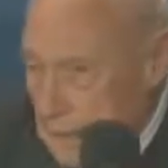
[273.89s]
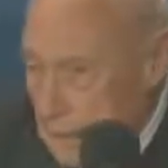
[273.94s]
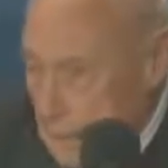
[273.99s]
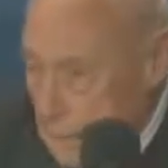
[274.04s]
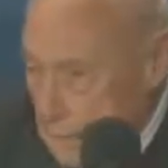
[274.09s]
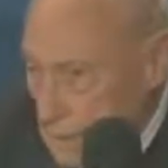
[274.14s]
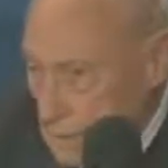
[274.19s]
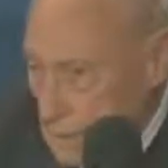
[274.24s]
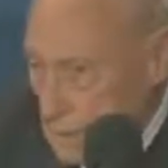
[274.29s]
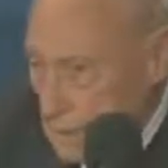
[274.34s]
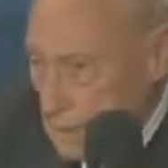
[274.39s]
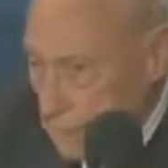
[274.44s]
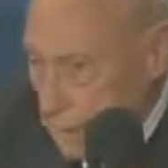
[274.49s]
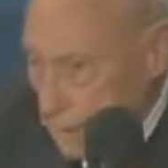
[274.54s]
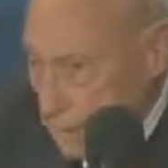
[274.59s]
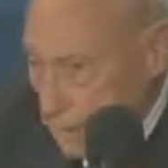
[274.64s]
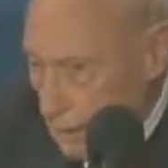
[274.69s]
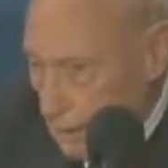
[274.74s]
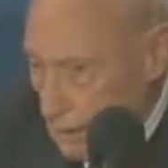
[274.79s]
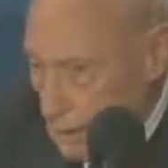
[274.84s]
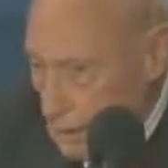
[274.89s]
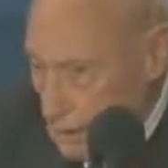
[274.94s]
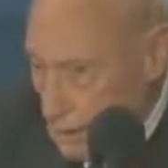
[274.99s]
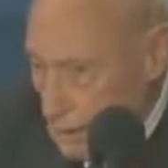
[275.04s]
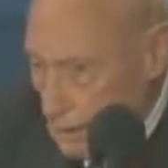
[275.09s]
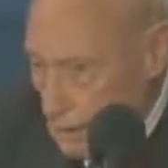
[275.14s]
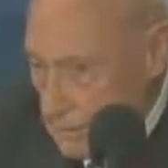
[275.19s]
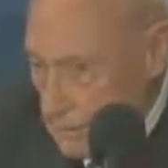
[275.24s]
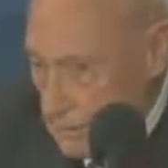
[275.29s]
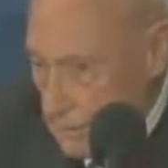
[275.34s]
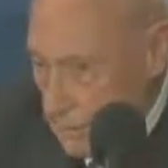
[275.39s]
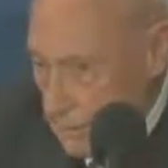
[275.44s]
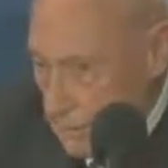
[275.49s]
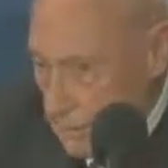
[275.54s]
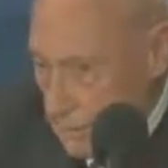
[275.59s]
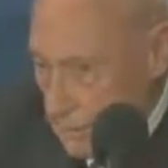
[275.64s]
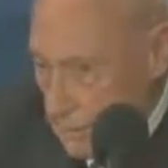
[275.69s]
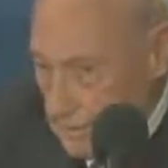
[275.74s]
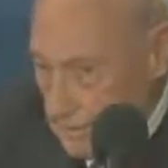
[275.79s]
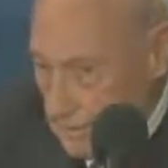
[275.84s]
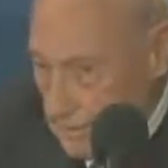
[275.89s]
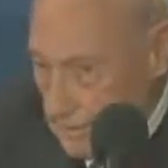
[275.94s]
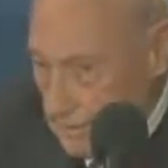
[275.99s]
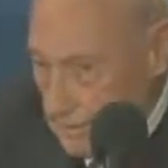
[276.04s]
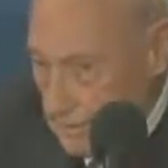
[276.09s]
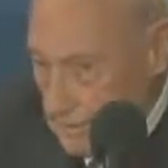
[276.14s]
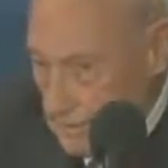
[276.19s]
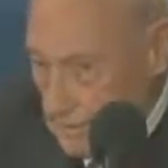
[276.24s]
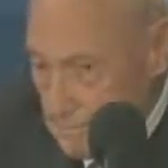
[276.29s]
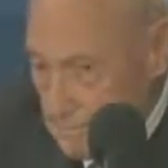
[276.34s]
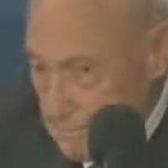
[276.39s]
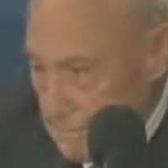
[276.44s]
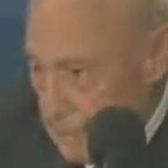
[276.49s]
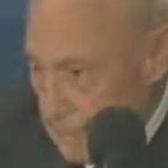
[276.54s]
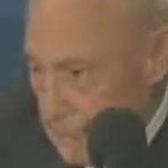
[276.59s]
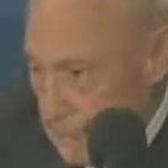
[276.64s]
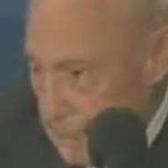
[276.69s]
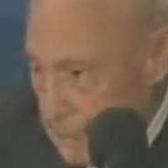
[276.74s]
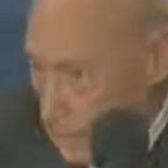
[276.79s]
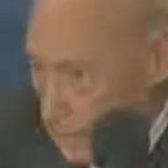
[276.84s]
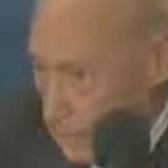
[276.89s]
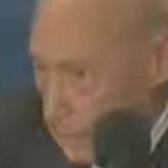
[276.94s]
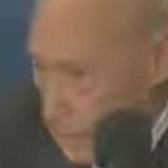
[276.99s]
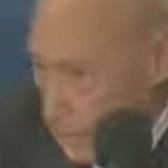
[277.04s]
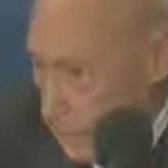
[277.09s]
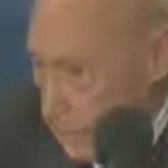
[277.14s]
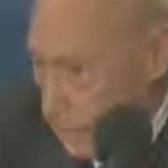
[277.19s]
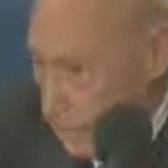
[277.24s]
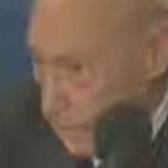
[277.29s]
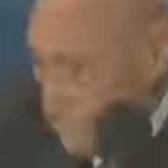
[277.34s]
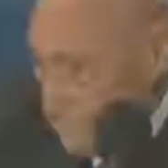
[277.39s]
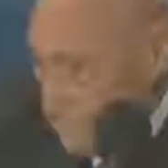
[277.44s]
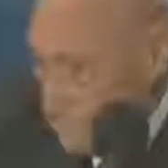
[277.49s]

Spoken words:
Gelb's article yesterday. Any of you see it?